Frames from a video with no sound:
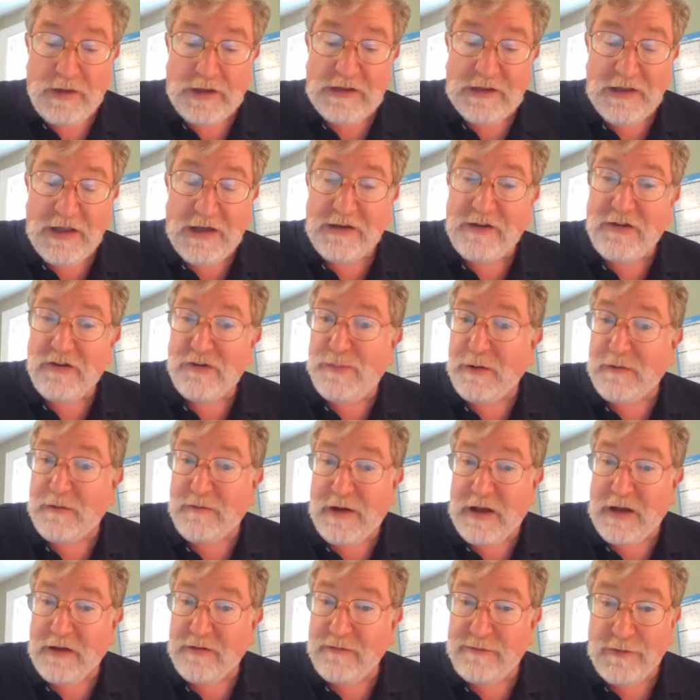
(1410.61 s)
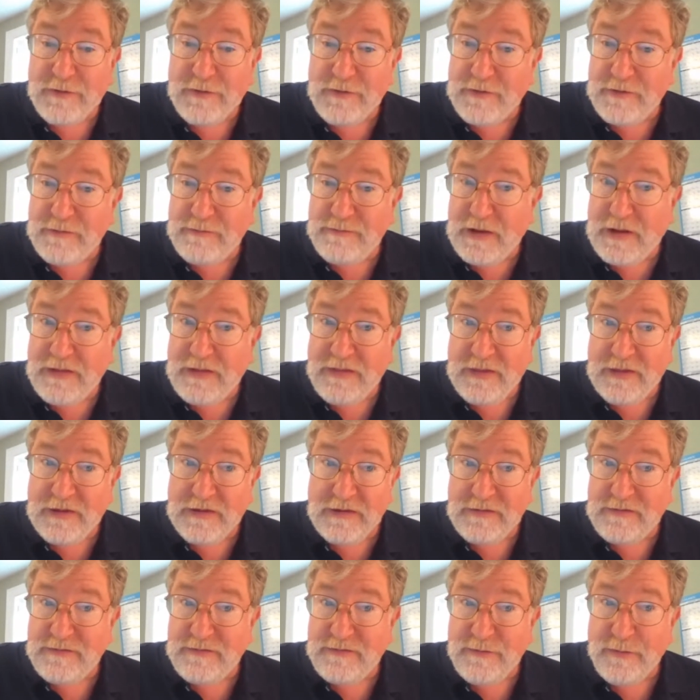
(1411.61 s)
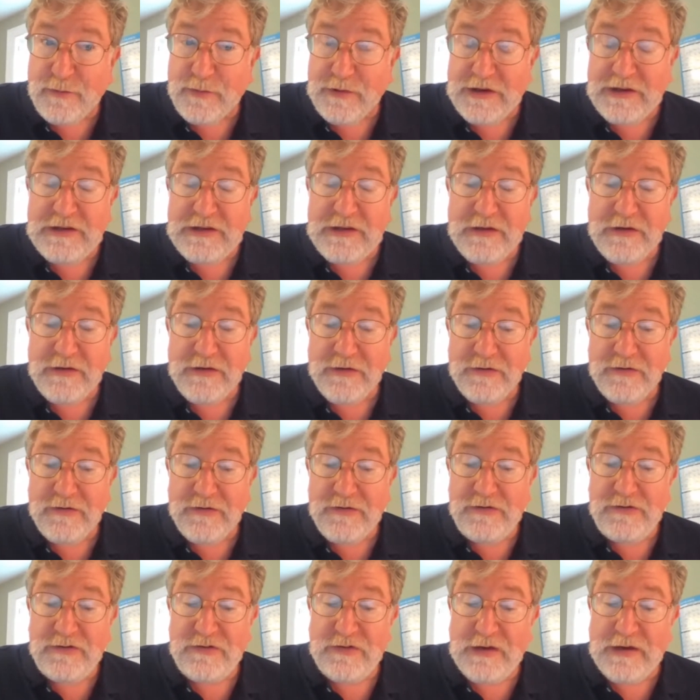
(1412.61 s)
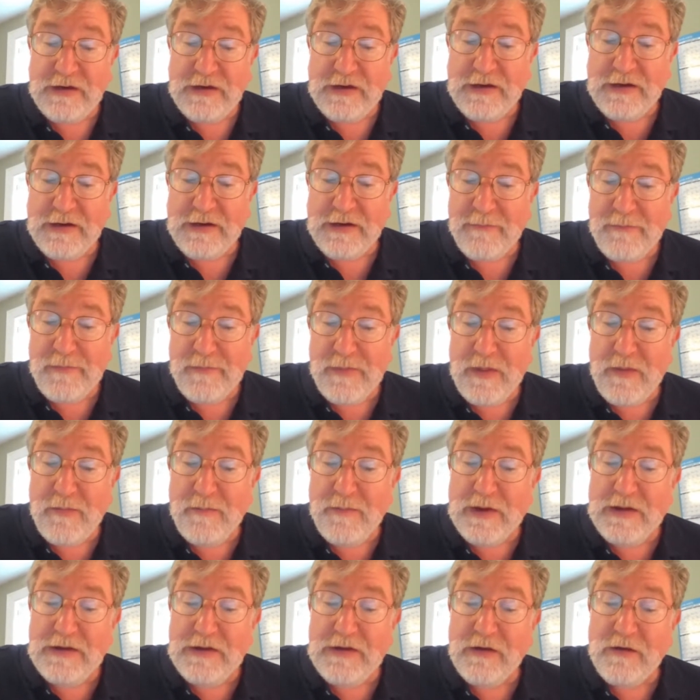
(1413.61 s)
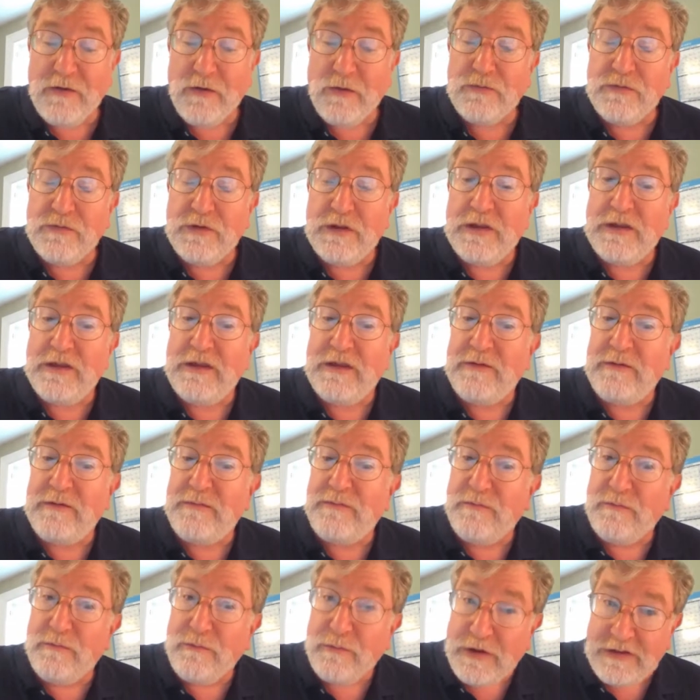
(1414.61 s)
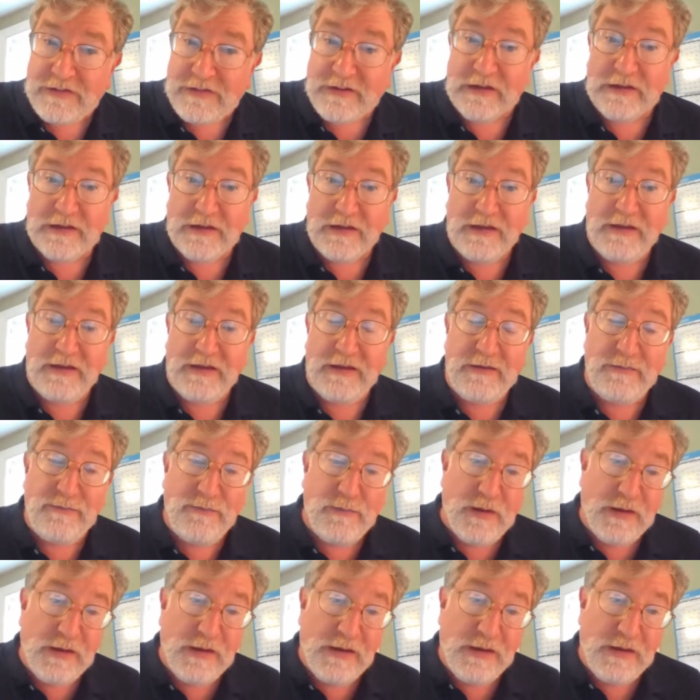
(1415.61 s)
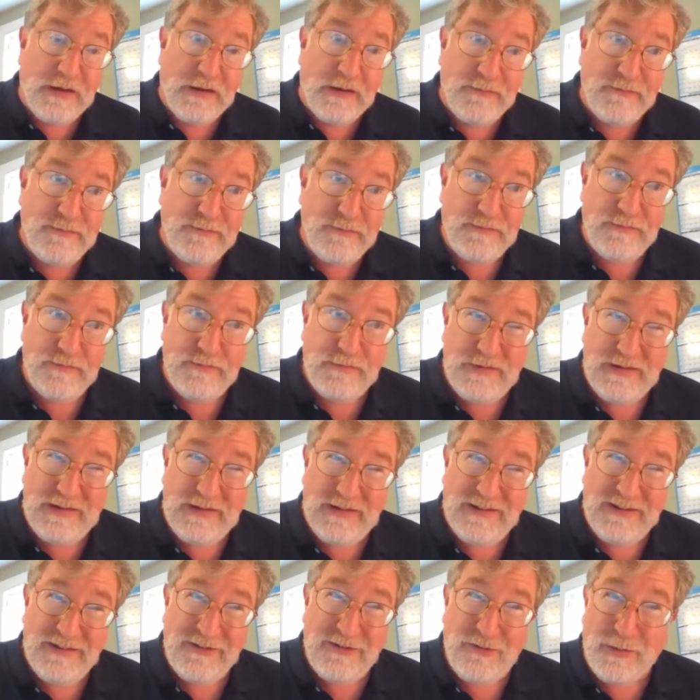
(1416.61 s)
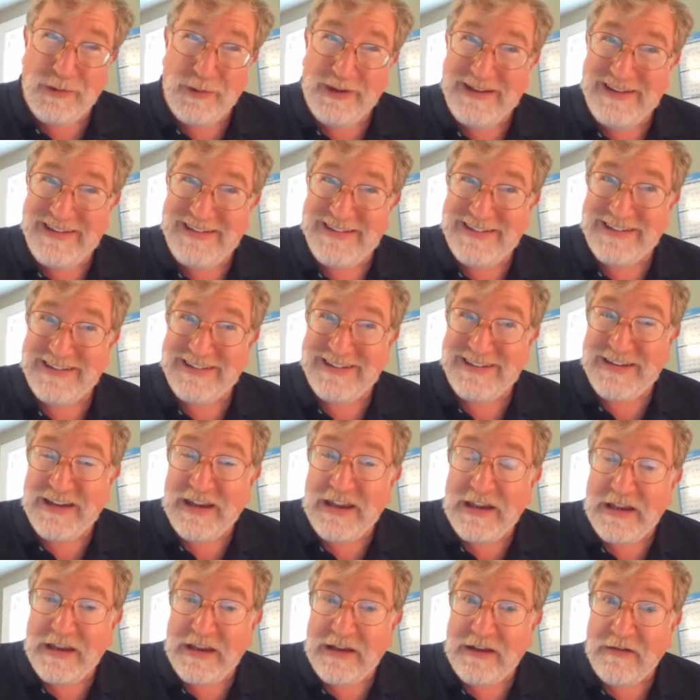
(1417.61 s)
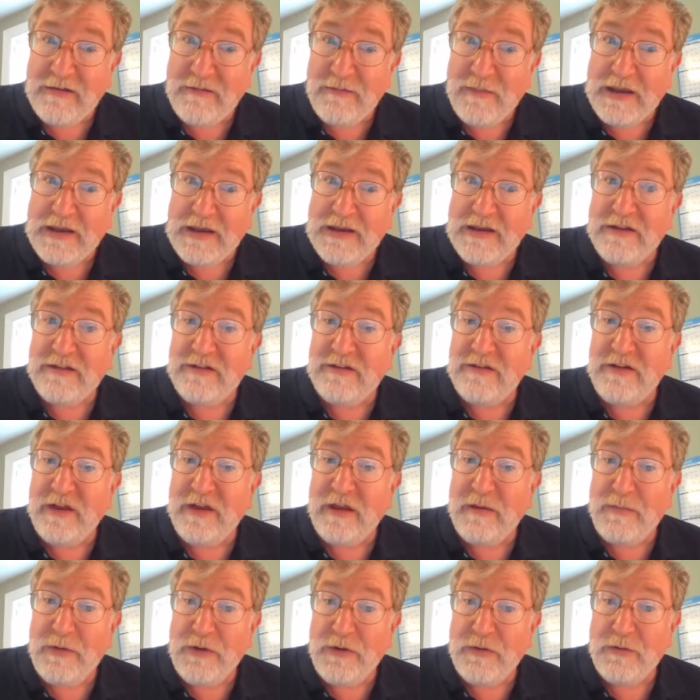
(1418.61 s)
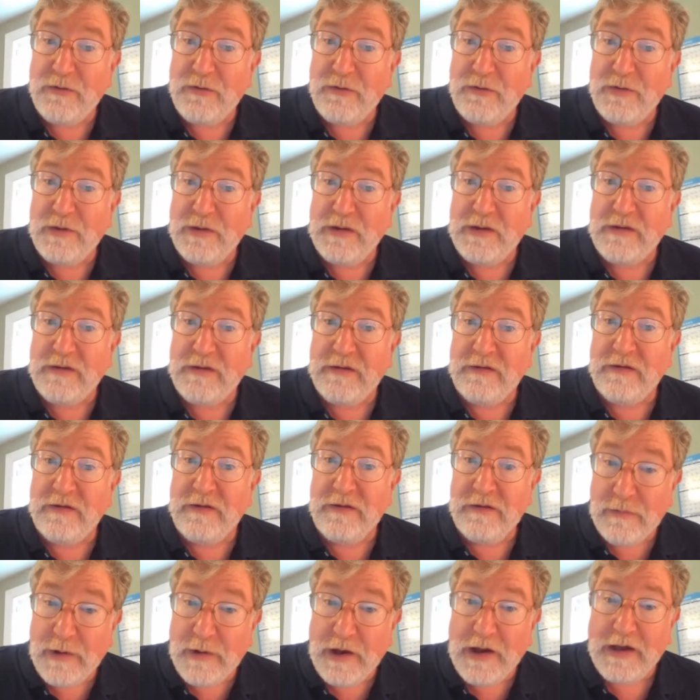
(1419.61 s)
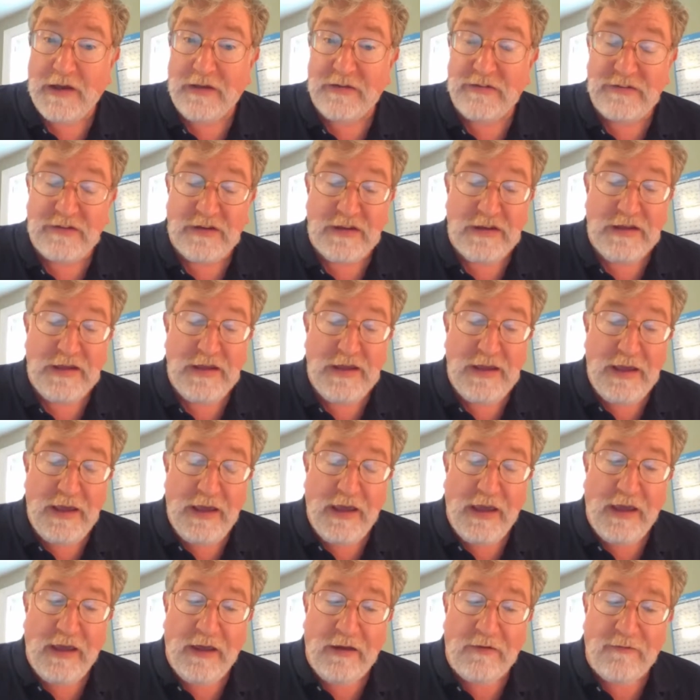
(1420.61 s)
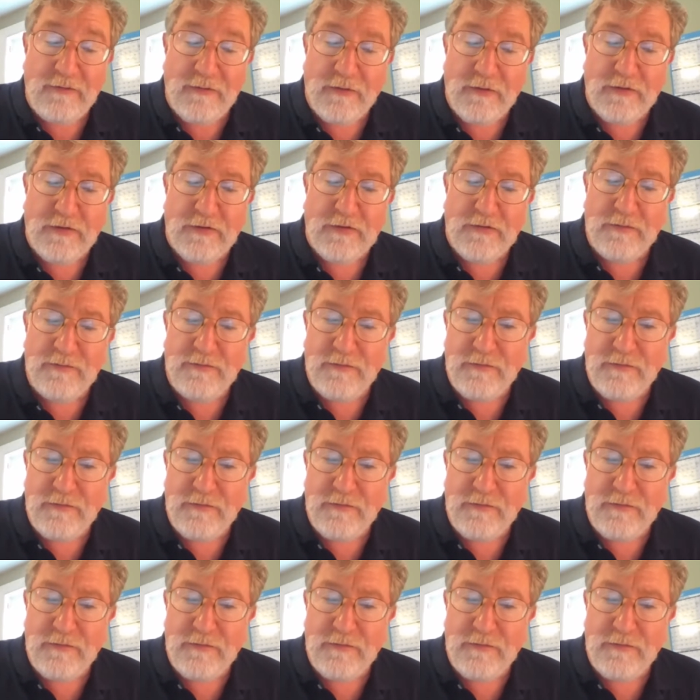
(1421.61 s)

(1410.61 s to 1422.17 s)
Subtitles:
Mecalac has been around for, I think, 40 years, but only recently, in 2016, made its debut in the U.S. And for